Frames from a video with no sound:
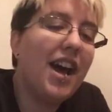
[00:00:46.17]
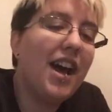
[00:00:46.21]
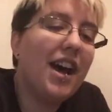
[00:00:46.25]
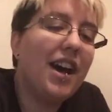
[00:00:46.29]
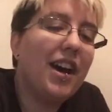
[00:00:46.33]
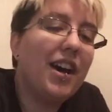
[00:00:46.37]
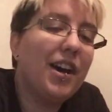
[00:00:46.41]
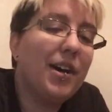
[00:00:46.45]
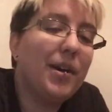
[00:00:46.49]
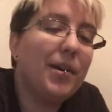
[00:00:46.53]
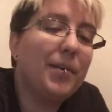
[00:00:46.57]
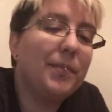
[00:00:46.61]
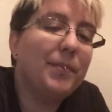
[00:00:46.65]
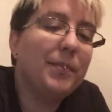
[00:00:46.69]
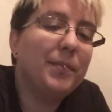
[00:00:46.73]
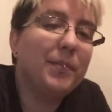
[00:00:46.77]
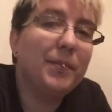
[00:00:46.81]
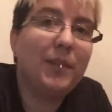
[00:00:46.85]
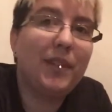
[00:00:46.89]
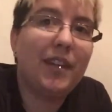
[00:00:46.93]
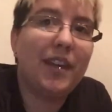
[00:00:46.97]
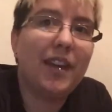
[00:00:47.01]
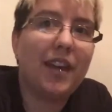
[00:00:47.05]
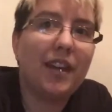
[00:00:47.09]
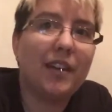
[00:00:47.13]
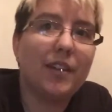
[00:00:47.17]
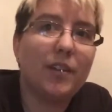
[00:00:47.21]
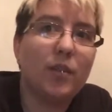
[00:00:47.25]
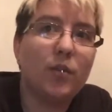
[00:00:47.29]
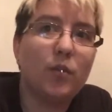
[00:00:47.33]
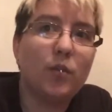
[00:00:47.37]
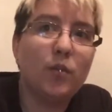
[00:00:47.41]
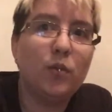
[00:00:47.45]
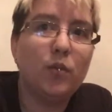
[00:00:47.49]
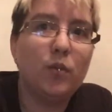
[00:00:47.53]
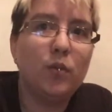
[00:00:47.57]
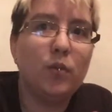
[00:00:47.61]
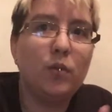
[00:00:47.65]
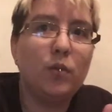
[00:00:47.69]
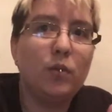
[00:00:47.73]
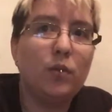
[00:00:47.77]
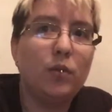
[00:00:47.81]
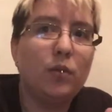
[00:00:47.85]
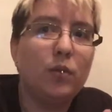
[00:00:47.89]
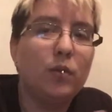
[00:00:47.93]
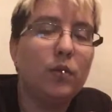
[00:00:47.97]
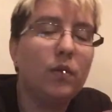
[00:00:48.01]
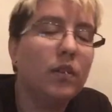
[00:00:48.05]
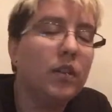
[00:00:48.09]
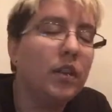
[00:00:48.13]
Yeah, I know,
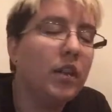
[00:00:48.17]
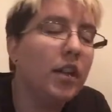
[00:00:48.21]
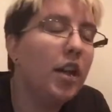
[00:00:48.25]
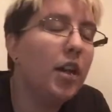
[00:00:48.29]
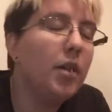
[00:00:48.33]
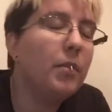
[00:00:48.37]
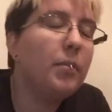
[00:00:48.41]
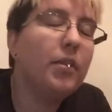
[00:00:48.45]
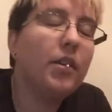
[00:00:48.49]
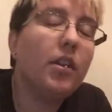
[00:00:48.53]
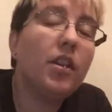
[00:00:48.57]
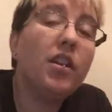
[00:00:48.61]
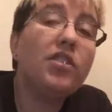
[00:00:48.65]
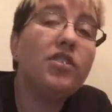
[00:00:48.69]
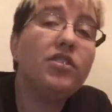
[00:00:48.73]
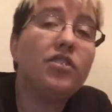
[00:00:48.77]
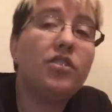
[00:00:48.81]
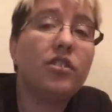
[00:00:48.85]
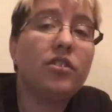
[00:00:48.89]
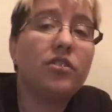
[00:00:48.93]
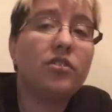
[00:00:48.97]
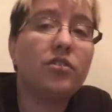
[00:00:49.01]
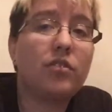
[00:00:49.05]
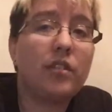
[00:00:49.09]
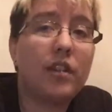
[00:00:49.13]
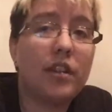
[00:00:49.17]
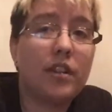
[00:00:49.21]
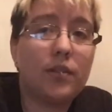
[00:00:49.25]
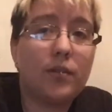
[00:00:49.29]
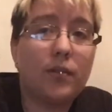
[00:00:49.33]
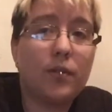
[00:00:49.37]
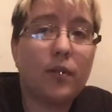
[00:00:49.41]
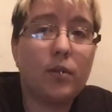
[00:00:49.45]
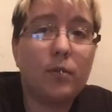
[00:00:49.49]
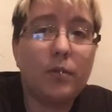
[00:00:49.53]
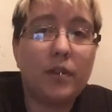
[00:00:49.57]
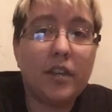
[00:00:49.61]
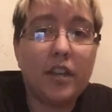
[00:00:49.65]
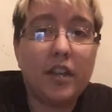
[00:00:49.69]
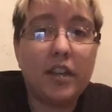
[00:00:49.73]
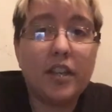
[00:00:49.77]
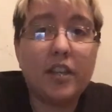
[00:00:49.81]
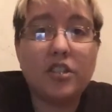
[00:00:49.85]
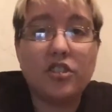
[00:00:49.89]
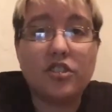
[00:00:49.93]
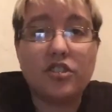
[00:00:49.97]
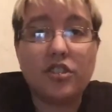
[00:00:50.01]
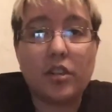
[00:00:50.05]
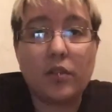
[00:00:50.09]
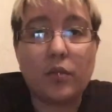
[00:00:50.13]
ooh. But not just transphobia
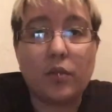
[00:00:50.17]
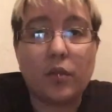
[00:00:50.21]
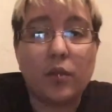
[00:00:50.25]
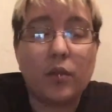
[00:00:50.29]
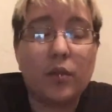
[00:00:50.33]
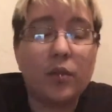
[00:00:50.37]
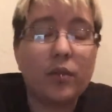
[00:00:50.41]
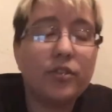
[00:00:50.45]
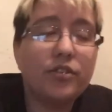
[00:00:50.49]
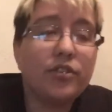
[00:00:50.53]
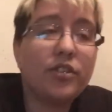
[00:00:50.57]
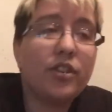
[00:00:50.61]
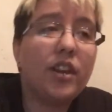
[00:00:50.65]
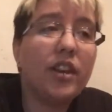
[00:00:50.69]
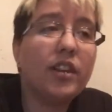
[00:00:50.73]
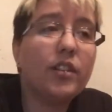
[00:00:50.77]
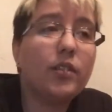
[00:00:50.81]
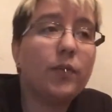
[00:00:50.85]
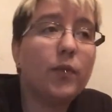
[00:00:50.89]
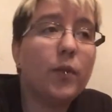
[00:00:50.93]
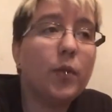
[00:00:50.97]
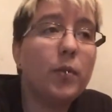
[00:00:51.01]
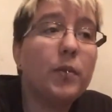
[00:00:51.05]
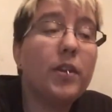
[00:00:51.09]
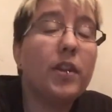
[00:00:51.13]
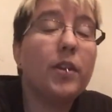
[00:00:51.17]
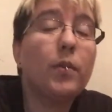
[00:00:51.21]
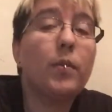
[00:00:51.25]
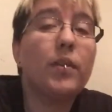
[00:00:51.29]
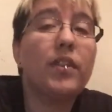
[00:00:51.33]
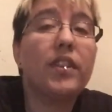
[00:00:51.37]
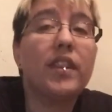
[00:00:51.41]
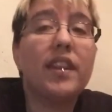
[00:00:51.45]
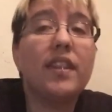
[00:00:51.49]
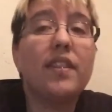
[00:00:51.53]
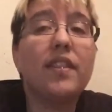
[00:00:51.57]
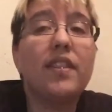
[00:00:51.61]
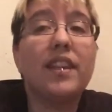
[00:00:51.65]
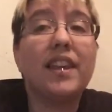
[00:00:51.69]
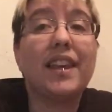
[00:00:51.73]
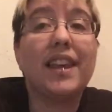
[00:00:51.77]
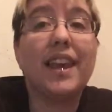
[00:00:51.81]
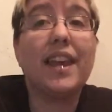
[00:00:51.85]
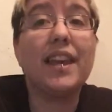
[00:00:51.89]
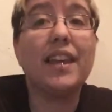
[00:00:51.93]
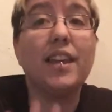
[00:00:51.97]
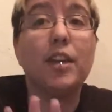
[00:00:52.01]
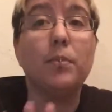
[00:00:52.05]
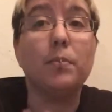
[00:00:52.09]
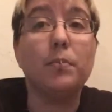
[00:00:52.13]
in general. Transphobia within the
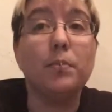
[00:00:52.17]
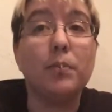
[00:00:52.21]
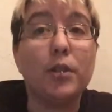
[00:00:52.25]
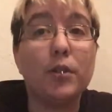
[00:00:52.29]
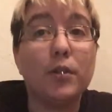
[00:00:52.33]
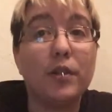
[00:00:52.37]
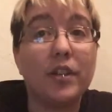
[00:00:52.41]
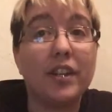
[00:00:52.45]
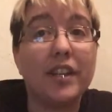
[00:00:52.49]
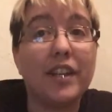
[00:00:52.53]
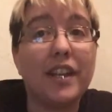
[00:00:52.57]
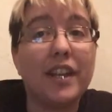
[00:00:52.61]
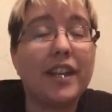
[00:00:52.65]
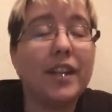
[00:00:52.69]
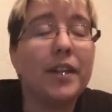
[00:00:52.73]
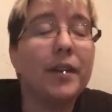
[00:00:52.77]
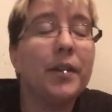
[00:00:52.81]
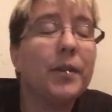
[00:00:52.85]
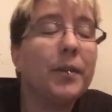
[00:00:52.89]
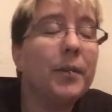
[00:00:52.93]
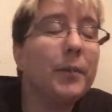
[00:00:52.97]
gay community.